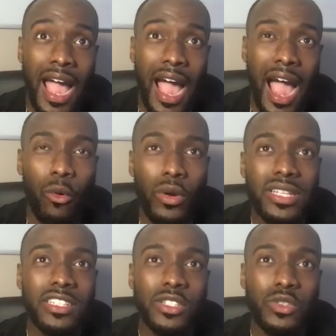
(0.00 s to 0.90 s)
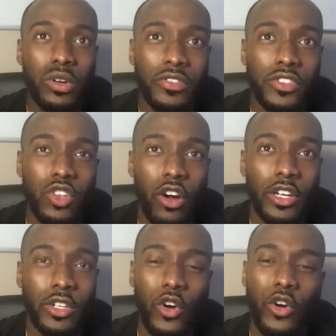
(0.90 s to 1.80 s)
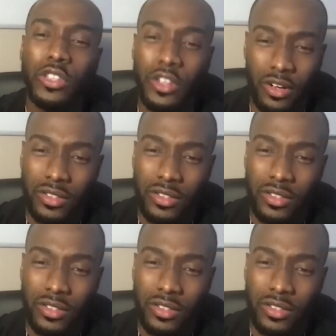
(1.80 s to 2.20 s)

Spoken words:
I wish I just would have started earlier.